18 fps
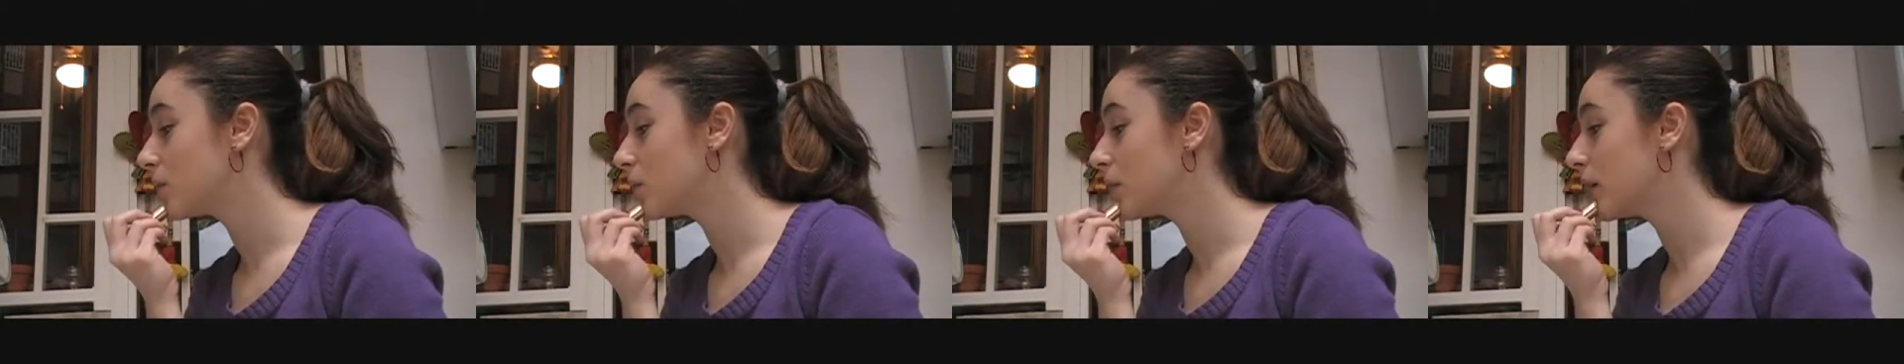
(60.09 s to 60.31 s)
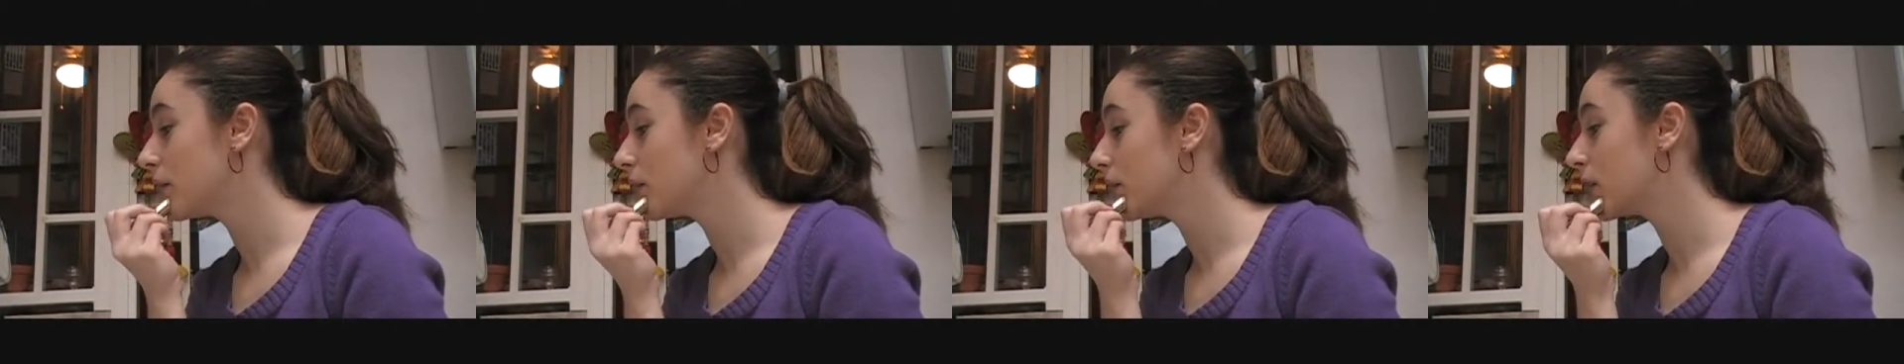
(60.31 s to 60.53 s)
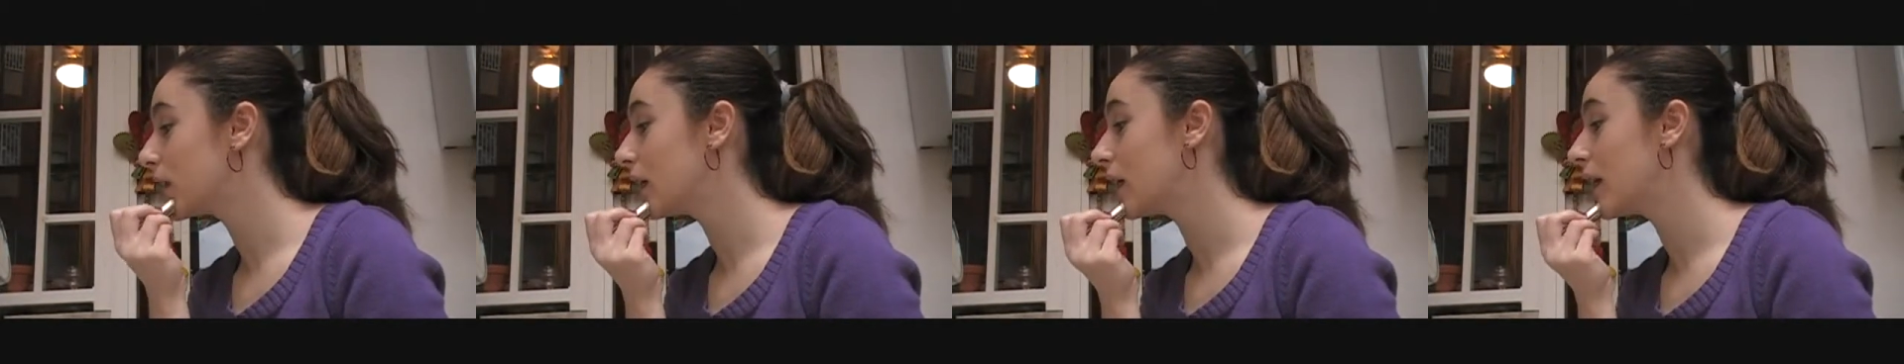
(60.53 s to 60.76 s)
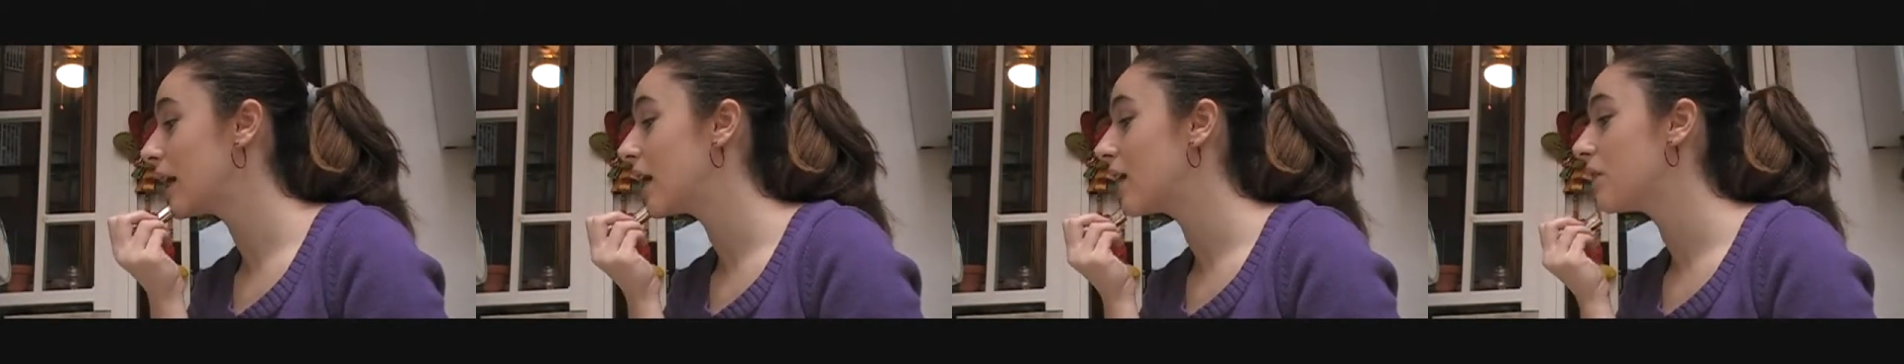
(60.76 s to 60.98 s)
wherever
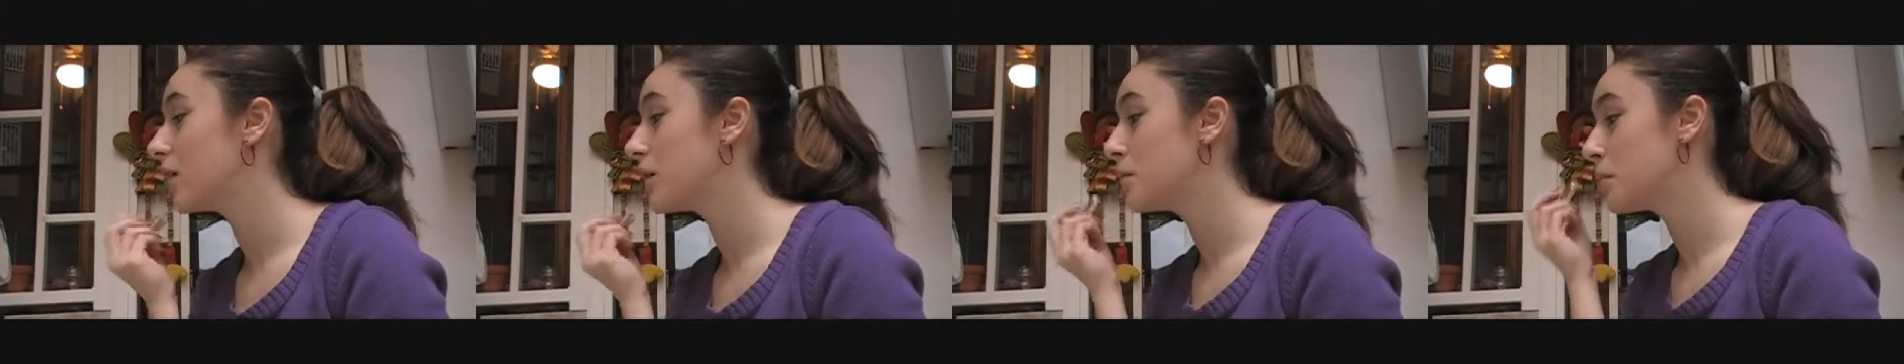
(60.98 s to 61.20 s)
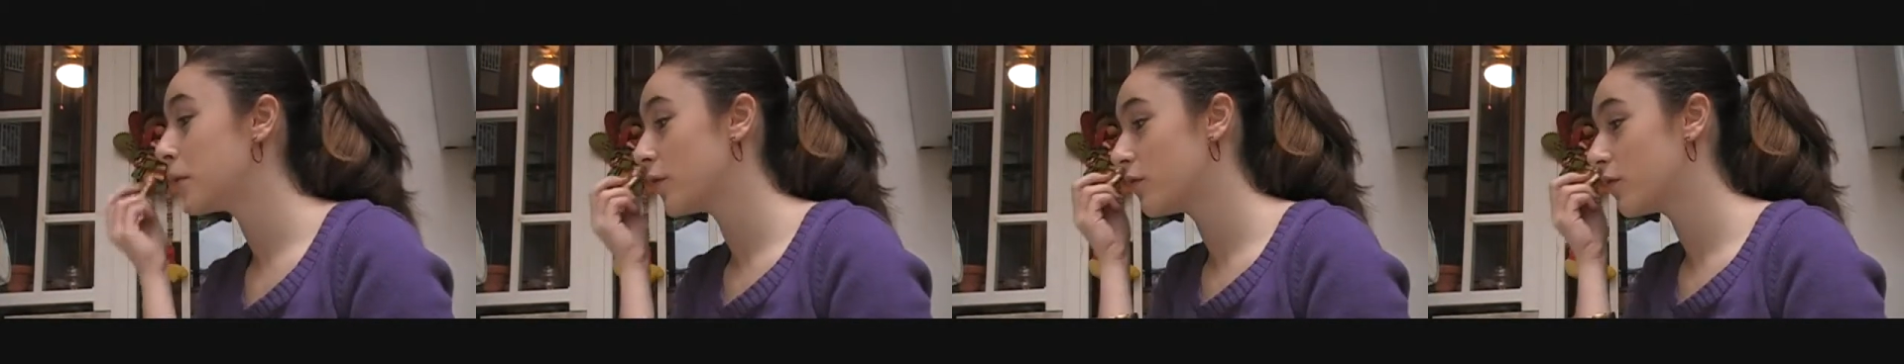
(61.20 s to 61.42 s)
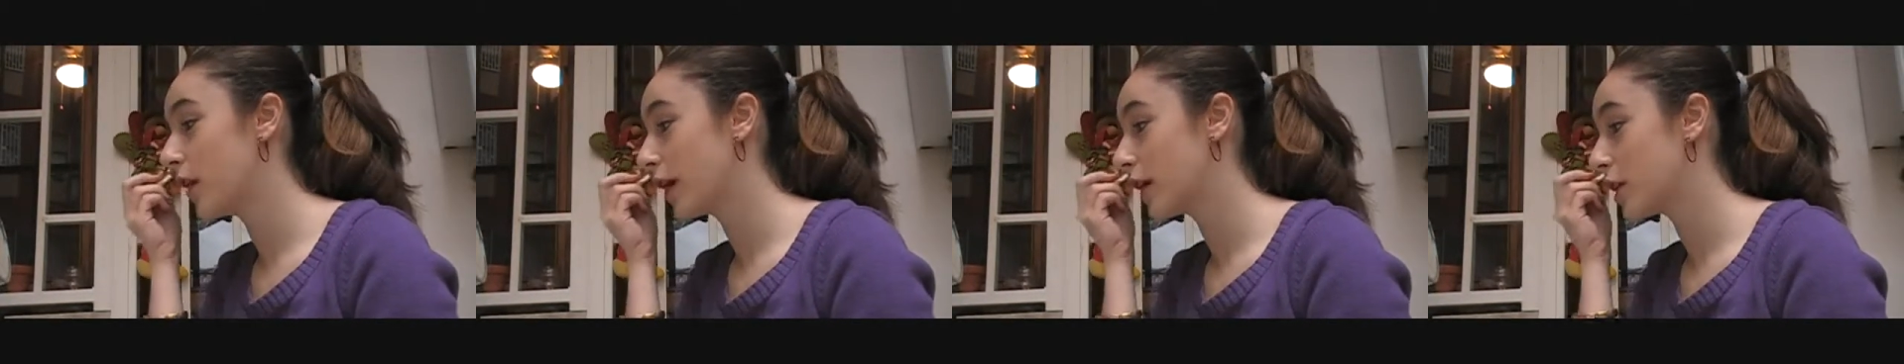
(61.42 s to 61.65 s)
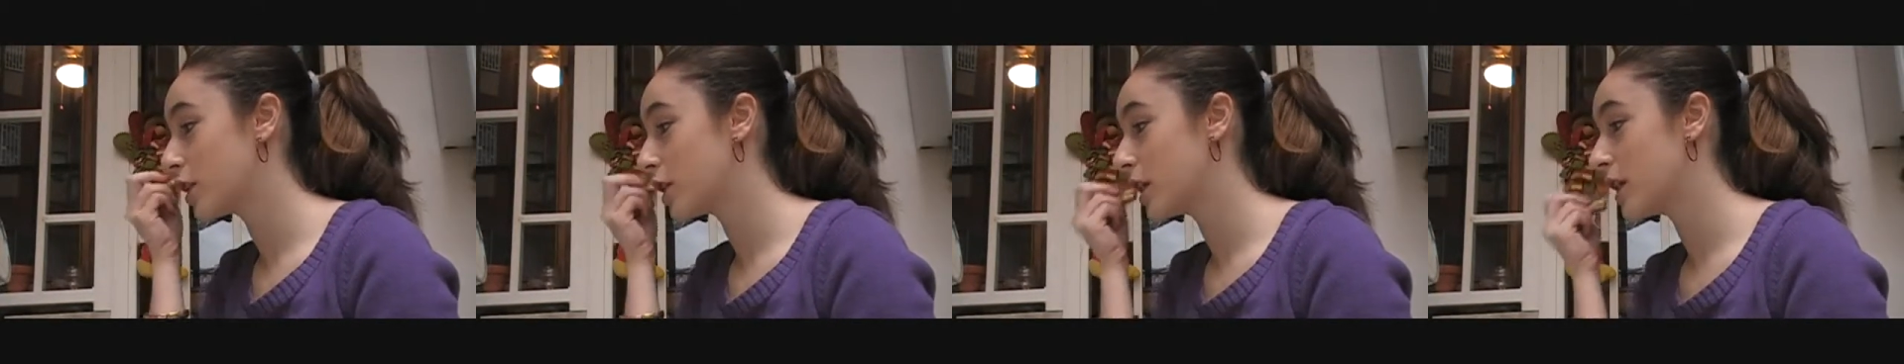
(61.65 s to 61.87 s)
I have
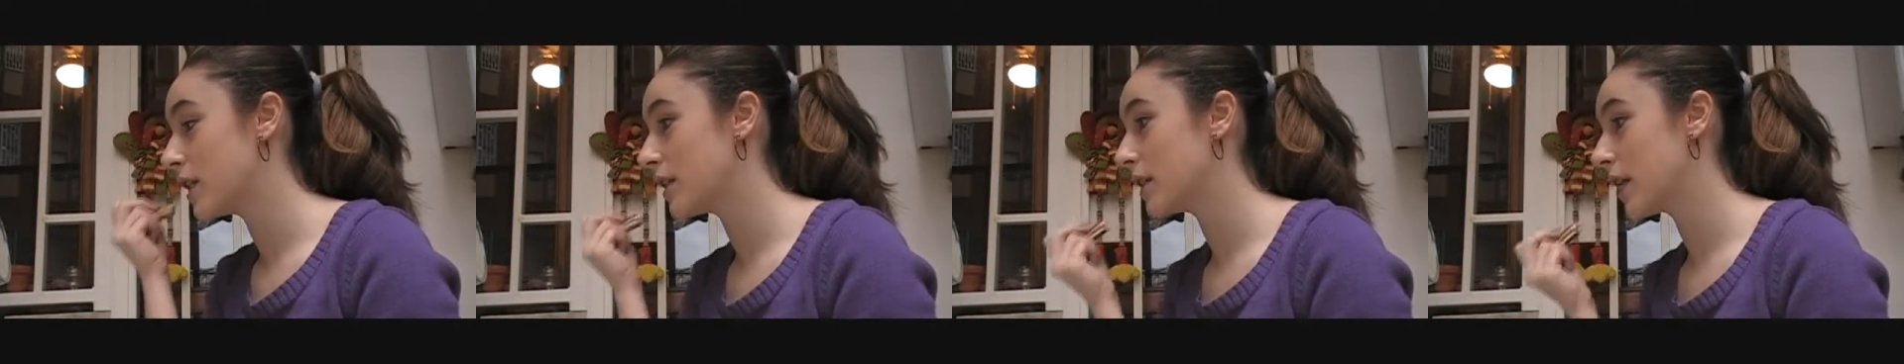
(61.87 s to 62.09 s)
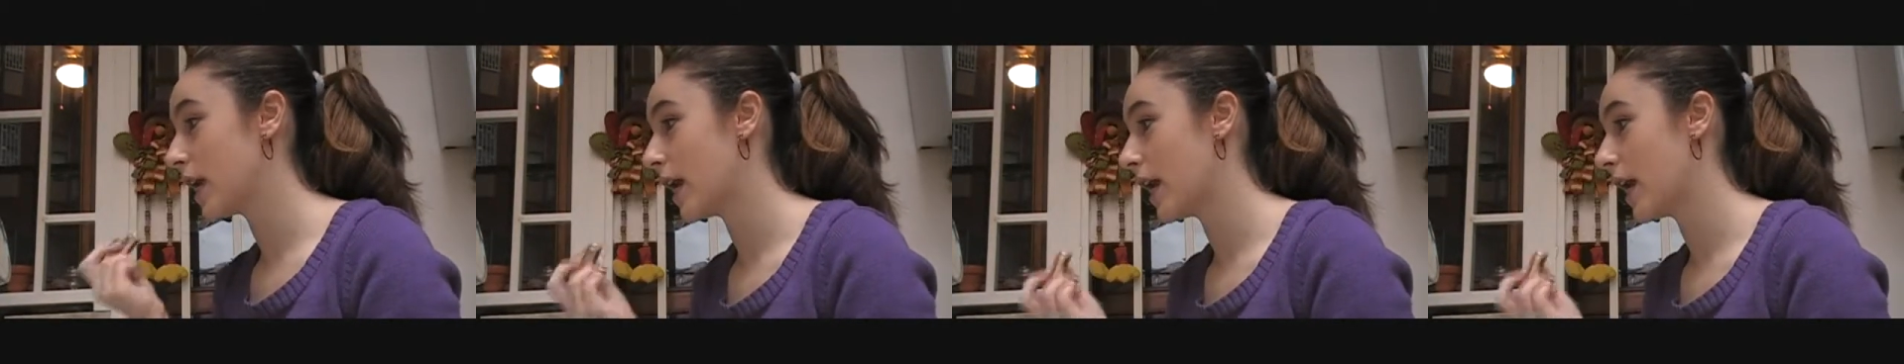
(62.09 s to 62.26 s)
imperfections,